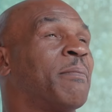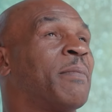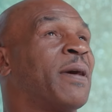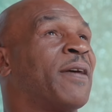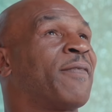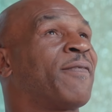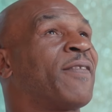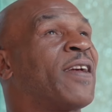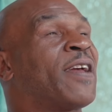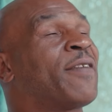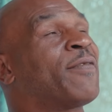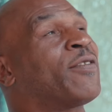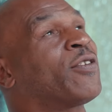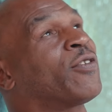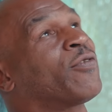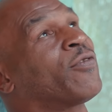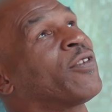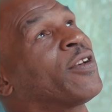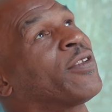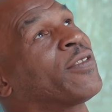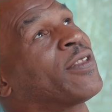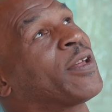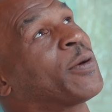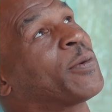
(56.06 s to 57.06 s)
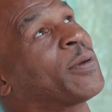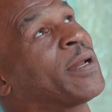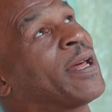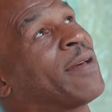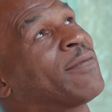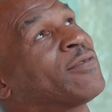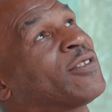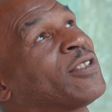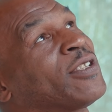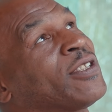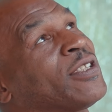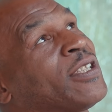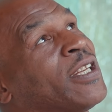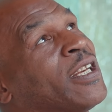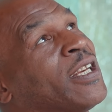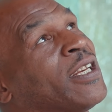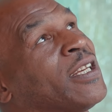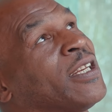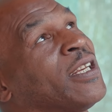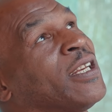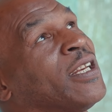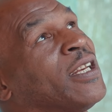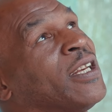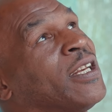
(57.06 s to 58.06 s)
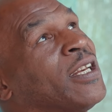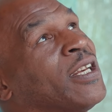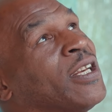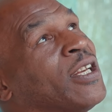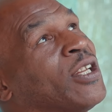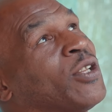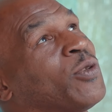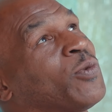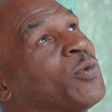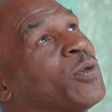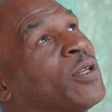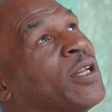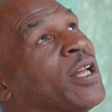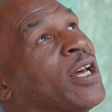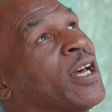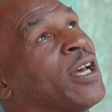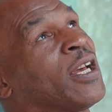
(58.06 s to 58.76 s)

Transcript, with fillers: My favorite arrest, I would have to say, is when